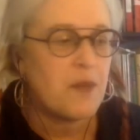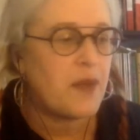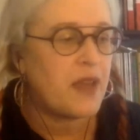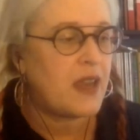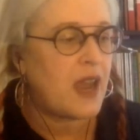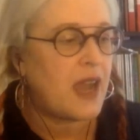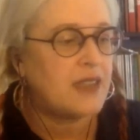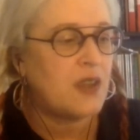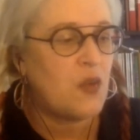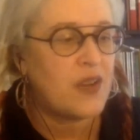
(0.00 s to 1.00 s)
But I
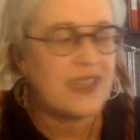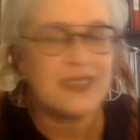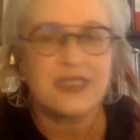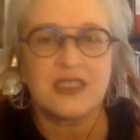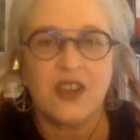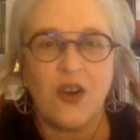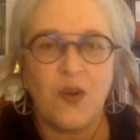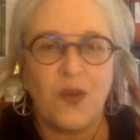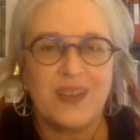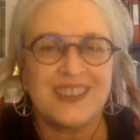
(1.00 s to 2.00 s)
don't want to insult
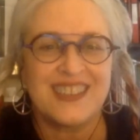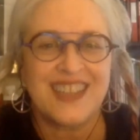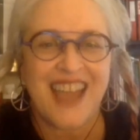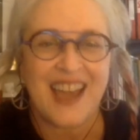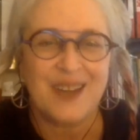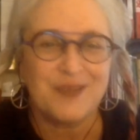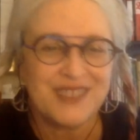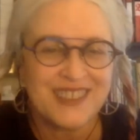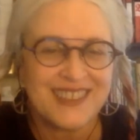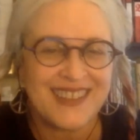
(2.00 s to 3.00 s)
Wednesday Addams
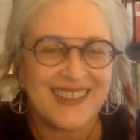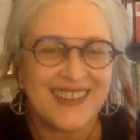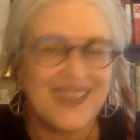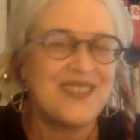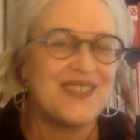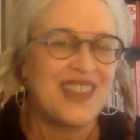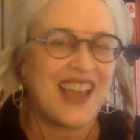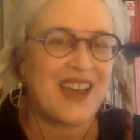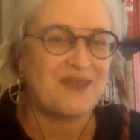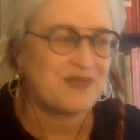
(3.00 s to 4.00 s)
because I love the
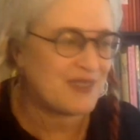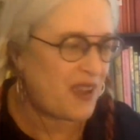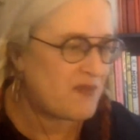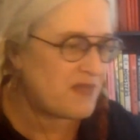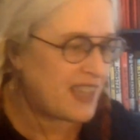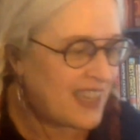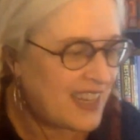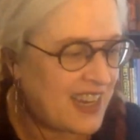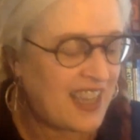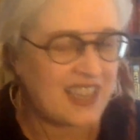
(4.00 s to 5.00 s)
Addams family and
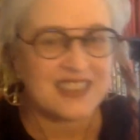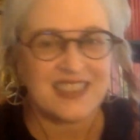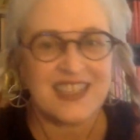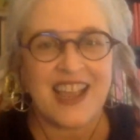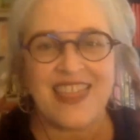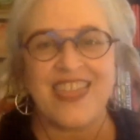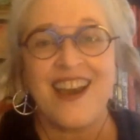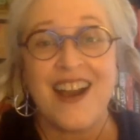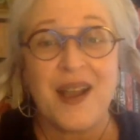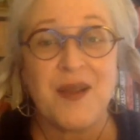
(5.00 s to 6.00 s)
I can't stand the
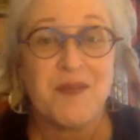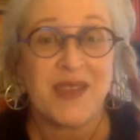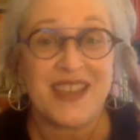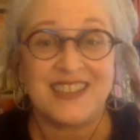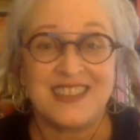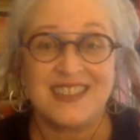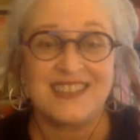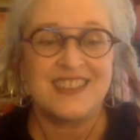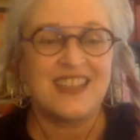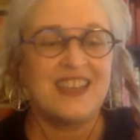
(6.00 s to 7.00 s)
Huckabees.
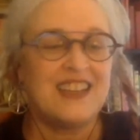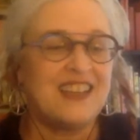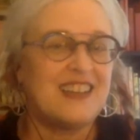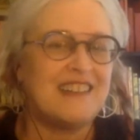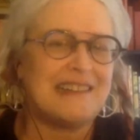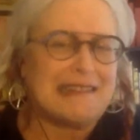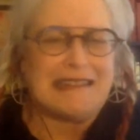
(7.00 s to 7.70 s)
Ugh.